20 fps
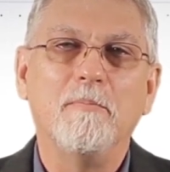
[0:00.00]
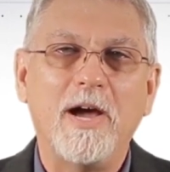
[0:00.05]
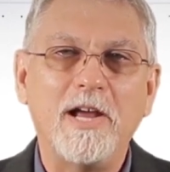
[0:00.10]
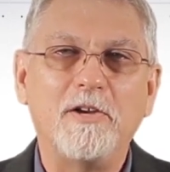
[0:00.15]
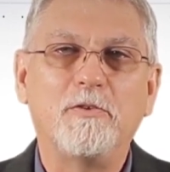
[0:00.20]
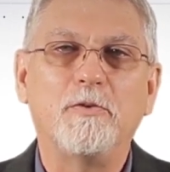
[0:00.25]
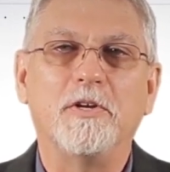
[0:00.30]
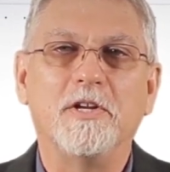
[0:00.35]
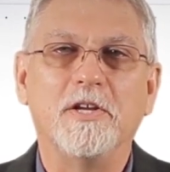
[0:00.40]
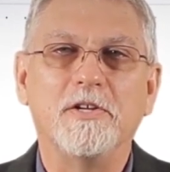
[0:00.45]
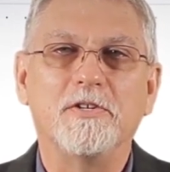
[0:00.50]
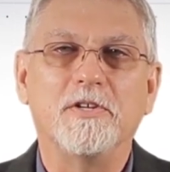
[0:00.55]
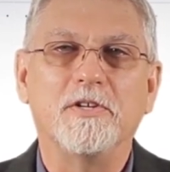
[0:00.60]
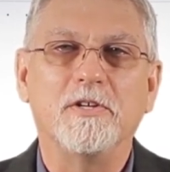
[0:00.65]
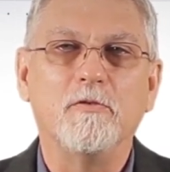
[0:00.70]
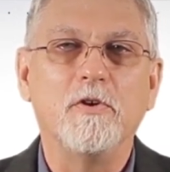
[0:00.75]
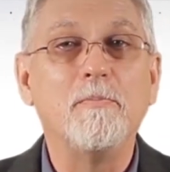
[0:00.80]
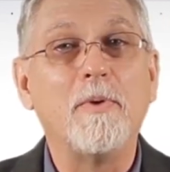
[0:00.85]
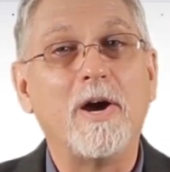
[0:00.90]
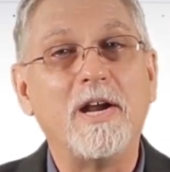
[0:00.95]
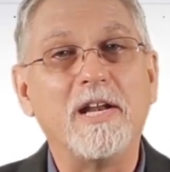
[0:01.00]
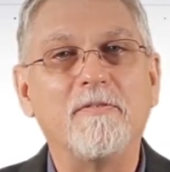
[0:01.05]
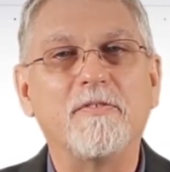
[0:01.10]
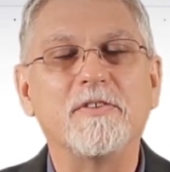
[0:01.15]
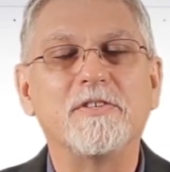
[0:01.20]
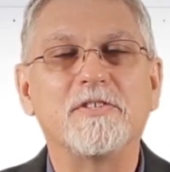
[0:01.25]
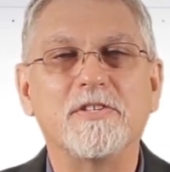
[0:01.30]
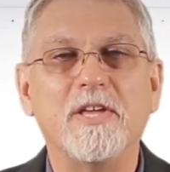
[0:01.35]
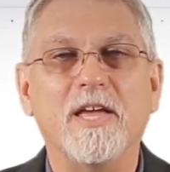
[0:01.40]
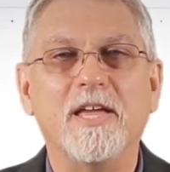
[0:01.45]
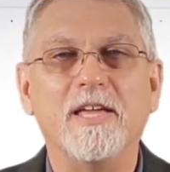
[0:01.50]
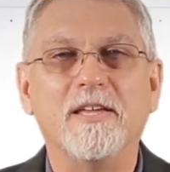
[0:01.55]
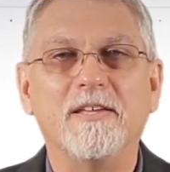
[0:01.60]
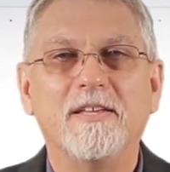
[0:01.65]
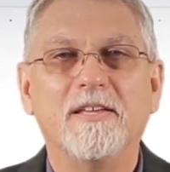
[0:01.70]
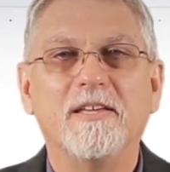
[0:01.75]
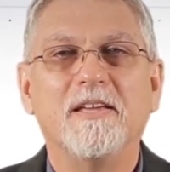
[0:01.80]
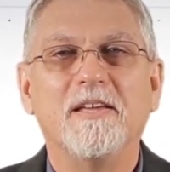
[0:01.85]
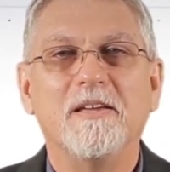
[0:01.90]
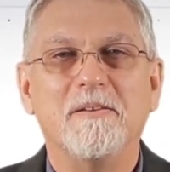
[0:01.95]
In my tradition, we might even
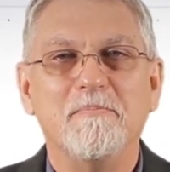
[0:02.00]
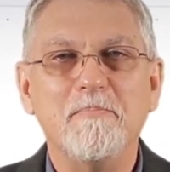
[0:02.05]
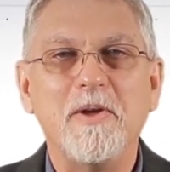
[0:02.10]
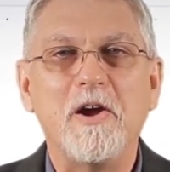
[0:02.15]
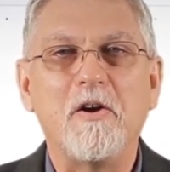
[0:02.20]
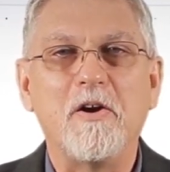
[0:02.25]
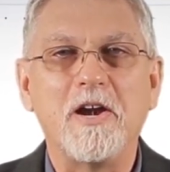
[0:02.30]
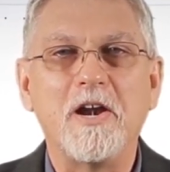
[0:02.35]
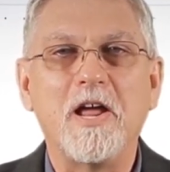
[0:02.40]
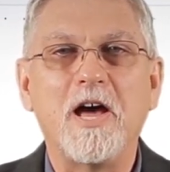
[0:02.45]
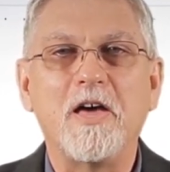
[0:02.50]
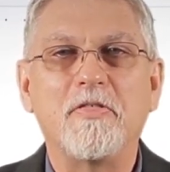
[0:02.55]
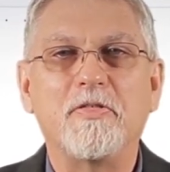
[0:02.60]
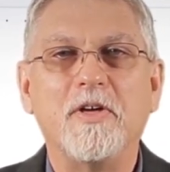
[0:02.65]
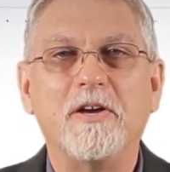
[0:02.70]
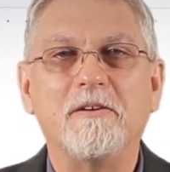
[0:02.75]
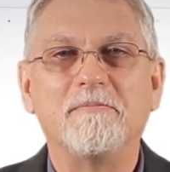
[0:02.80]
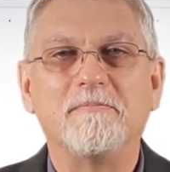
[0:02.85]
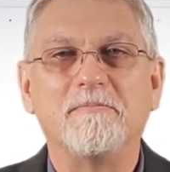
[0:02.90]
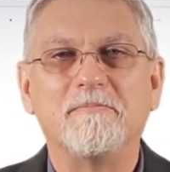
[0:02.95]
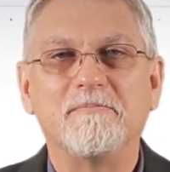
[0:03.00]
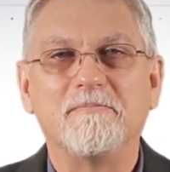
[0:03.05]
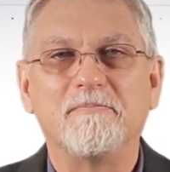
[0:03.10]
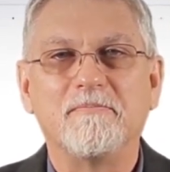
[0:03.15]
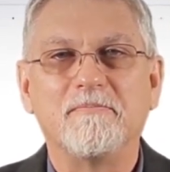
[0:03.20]
say, Maranatha.